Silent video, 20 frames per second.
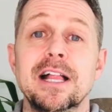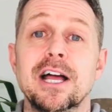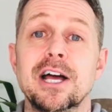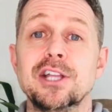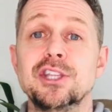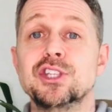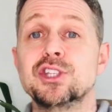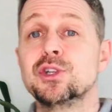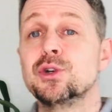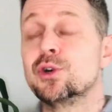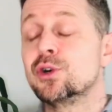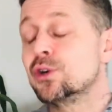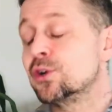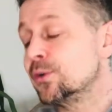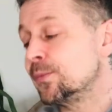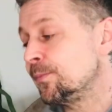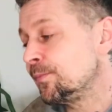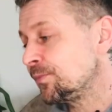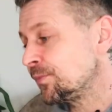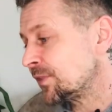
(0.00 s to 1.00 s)
And
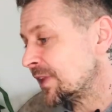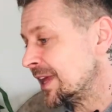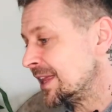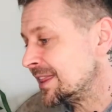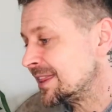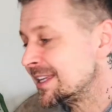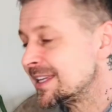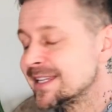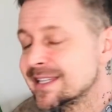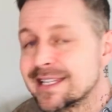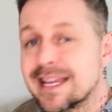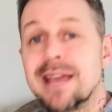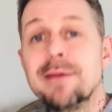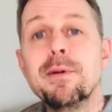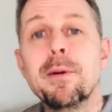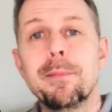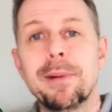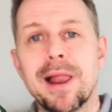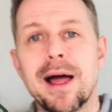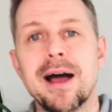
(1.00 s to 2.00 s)
so the same
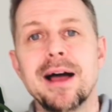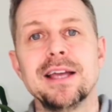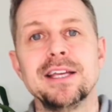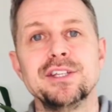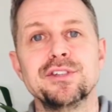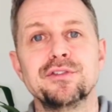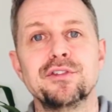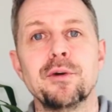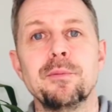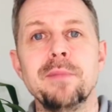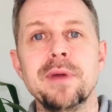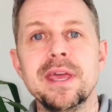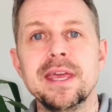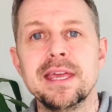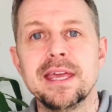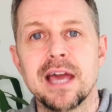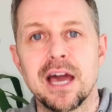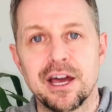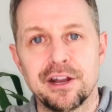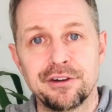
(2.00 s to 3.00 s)
applies for
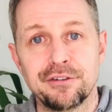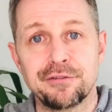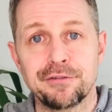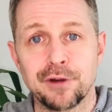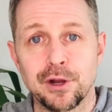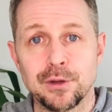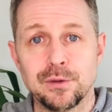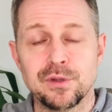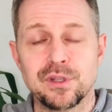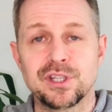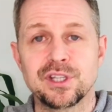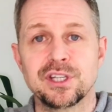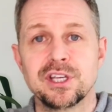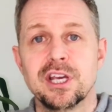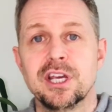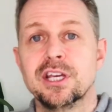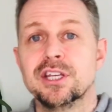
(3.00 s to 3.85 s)
me and flutes.